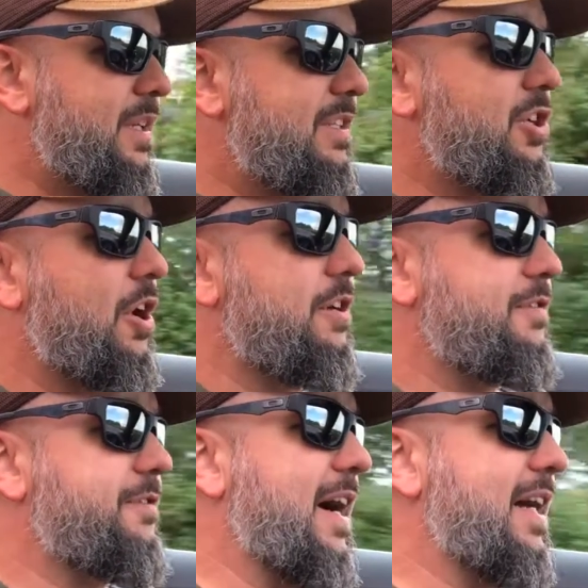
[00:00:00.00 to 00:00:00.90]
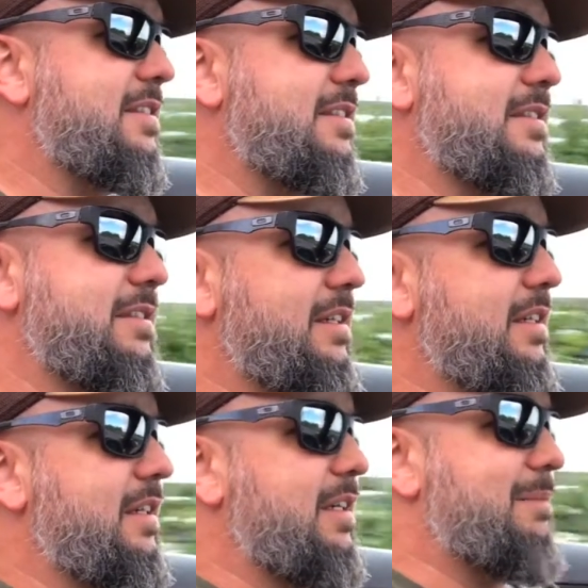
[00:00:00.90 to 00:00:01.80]
This car is fast,
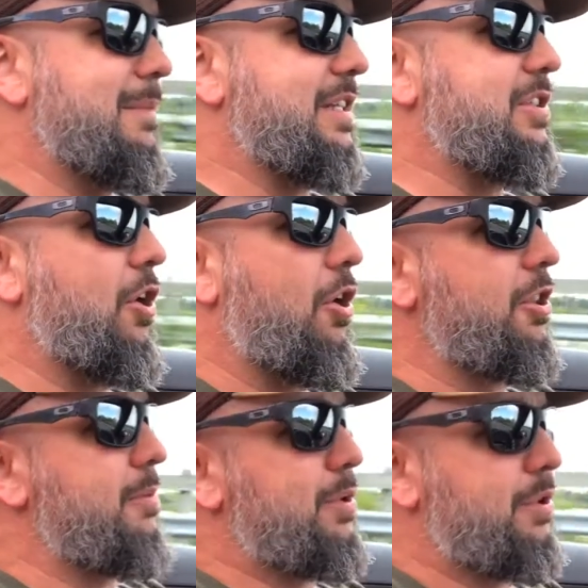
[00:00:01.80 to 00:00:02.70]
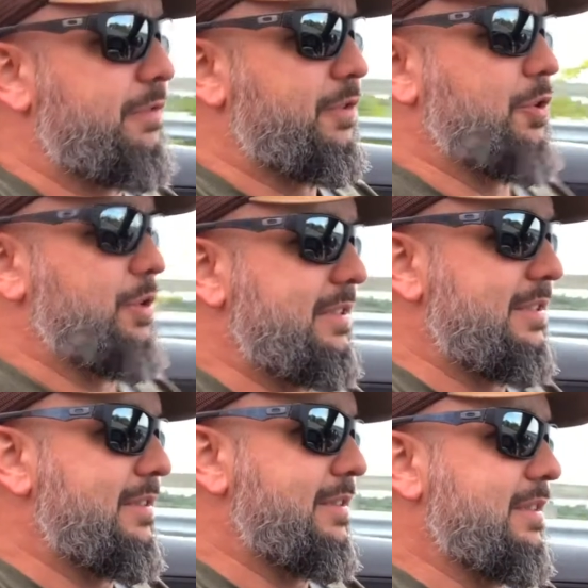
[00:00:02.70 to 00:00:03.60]
makes all the beautiful
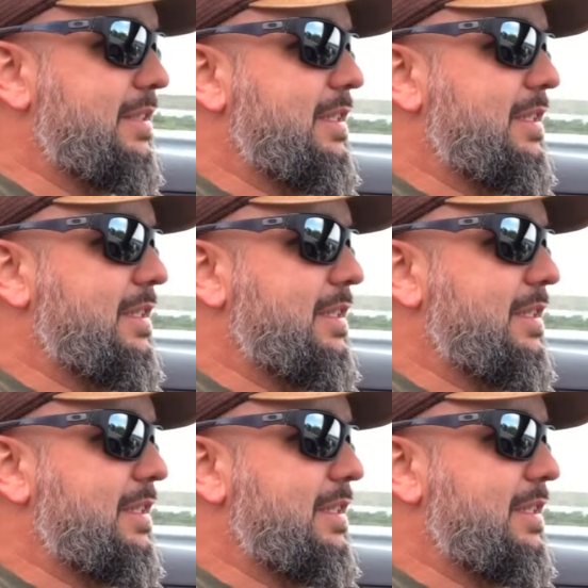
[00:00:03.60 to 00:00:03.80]
noises.